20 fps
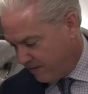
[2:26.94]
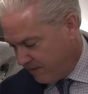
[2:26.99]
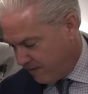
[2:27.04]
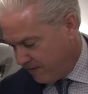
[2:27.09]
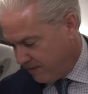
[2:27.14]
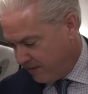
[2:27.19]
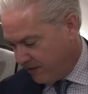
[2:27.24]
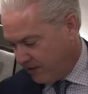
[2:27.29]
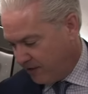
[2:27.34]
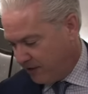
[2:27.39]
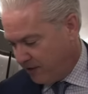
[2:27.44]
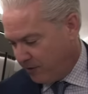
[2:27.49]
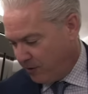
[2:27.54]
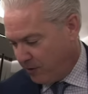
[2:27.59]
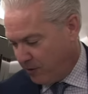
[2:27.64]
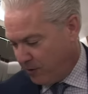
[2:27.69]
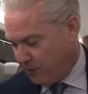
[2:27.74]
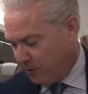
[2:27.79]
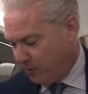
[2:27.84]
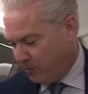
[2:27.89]
to still
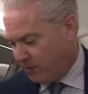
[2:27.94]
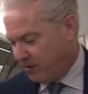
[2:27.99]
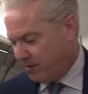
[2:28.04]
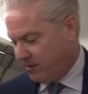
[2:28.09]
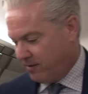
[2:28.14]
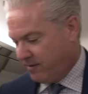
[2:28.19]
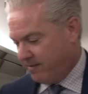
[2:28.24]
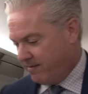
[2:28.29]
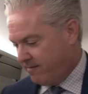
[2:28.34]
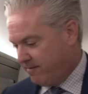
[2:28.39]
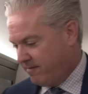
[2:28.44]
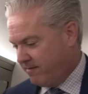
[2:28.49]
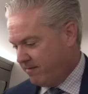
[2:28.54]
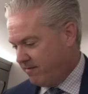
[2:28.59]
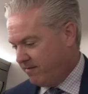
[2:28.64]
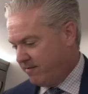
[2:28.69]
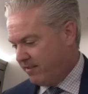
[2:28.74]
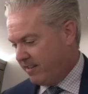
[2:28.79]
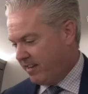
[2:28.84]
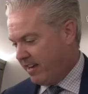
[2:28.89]
use
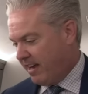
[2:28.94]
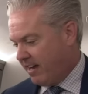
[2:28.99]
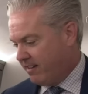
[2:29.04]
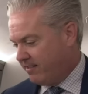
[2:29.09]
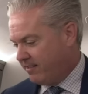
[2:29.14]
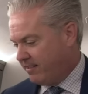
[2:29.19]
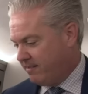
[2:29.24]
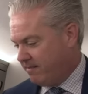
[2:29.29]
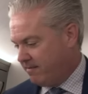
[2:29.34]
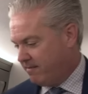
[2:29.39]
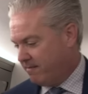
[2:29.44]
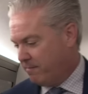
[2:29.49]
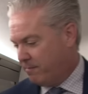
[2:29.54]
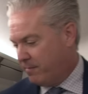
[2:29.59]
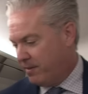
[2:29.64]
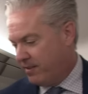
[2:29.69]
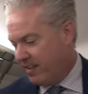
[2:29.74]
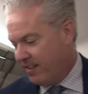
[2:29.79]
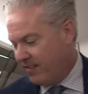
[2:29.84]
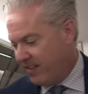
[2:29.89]
the galley,
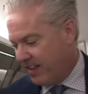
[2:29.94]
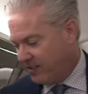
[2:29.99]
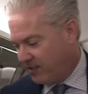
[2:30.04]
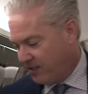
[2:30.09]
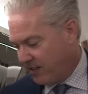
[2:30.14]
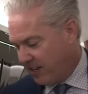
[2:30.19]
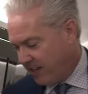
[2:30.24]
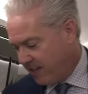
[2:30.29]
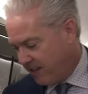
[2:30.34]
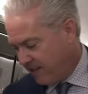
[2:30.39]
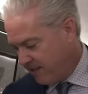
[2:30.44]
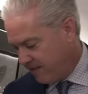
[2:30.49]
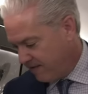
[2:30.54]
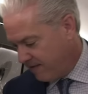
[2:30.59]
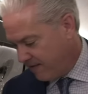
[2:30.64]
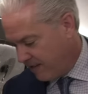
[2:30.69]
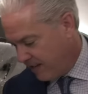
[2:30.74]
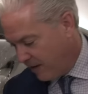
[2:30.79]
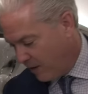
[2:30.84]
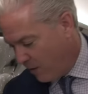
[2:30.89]
but then that sink
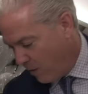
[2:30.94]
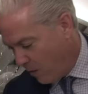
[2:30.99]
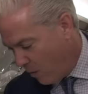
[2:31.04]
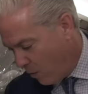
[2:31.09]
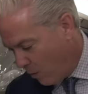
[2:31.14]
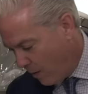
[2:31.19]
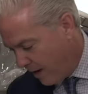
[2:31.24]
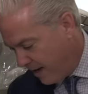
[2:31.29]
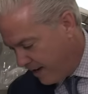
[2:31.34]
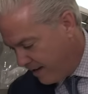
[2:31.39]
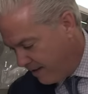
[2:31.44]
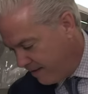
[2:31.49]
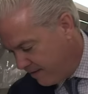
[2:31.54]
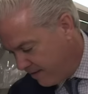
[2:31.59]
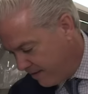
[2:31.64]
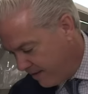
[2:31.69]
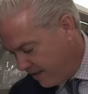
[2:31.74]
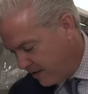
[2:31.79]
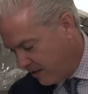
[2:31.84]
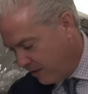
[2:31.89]
can go away
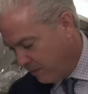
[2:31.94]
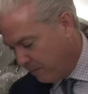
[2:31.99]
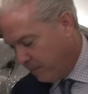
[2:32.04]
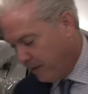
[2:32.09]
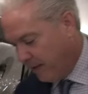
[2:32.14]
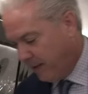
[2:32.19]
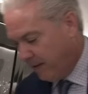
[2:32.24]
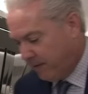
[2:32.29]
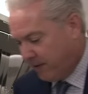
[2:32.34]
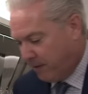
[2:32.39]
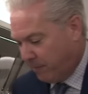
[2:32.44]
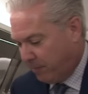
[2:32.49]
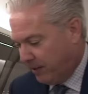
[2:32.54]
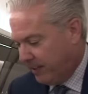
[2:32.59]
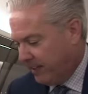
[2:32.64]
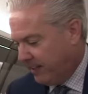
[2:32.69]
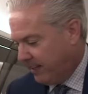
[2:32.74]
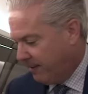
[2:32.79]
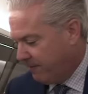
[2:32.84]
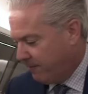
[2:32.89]
and complete,
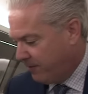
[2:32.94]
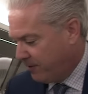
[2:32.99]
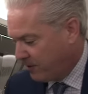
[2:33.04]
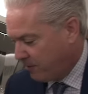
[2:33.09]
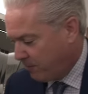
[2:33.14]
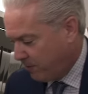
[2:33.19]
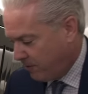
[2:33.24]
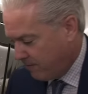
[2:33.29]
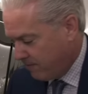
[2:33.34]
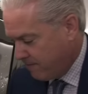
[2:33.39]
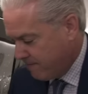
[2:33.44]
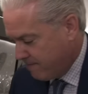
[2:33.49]
completely invisible.